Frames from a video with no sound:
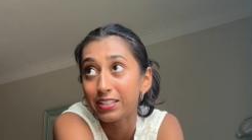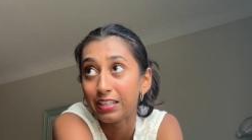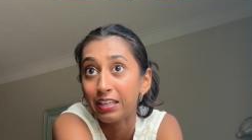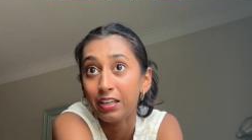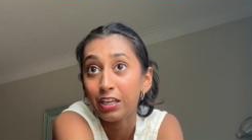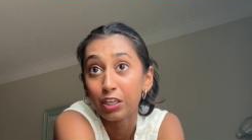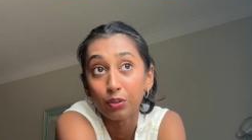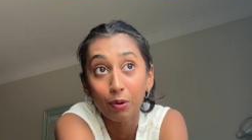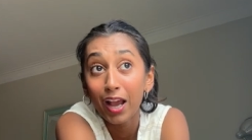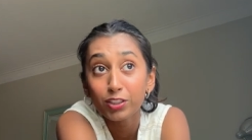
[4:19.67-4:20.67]
and
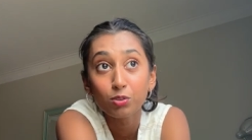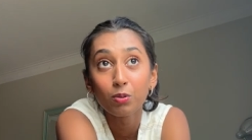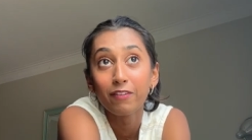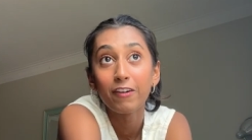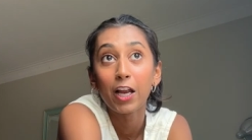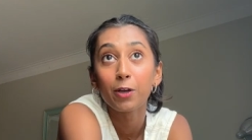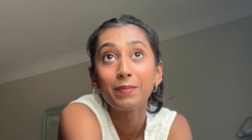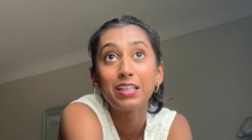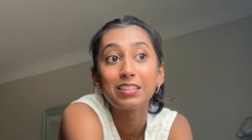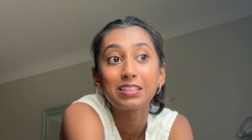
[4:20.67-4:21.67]
grad school
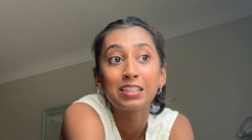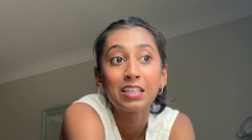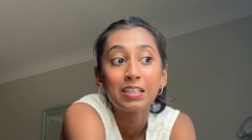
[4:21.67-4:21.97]
environments,